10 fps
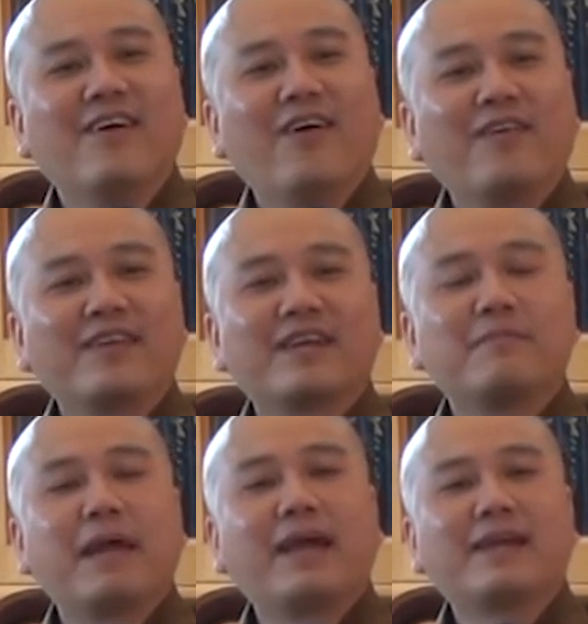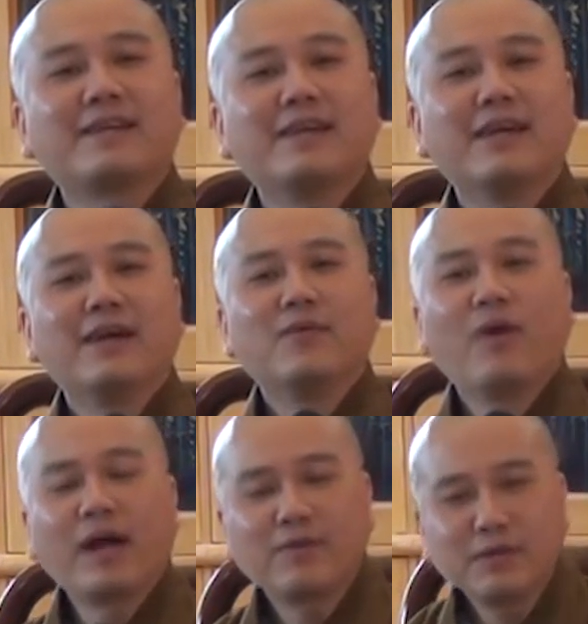holding a bag.
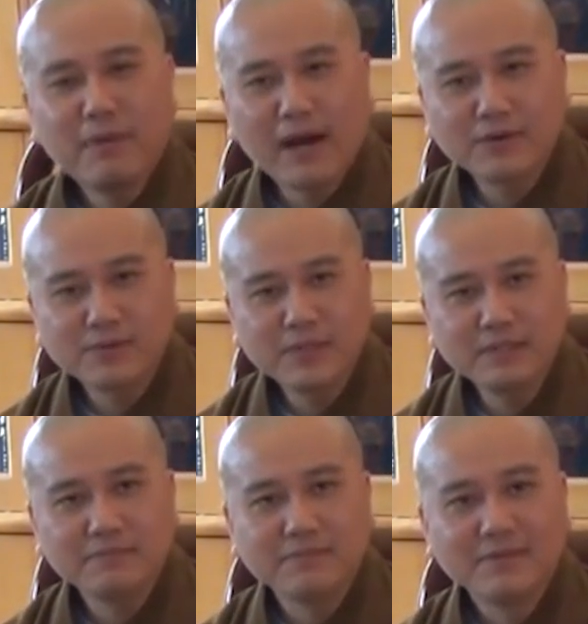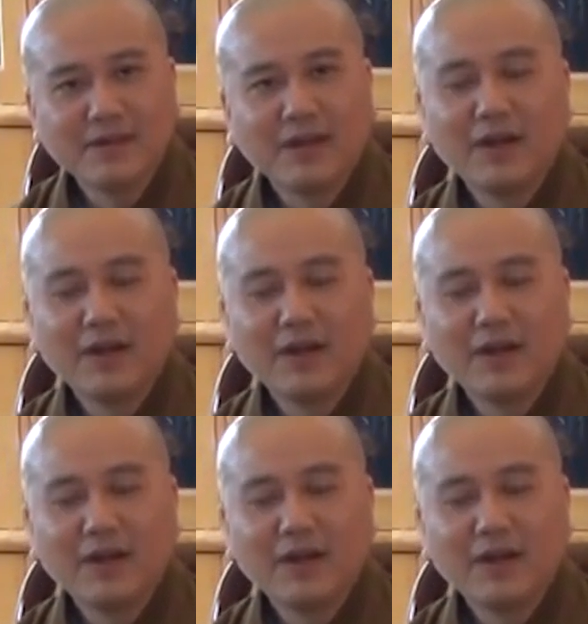Why we bow to him?